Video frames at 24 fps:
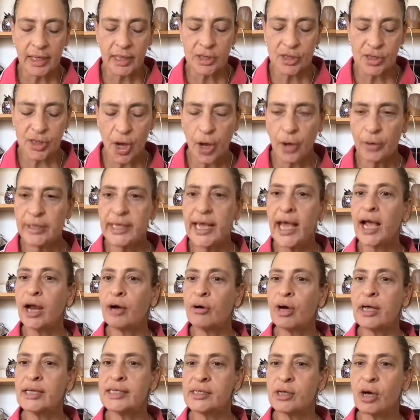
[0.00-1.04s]

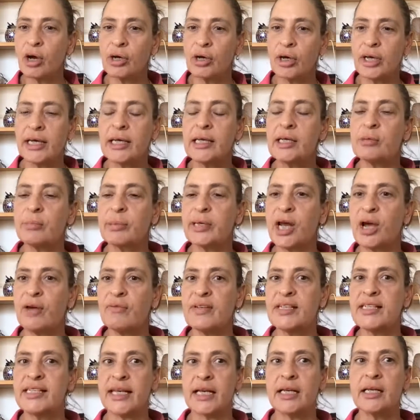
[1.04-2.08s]
got a little bit
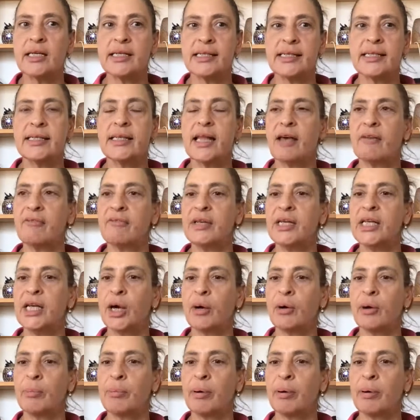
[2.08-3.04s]
overzealous in that video.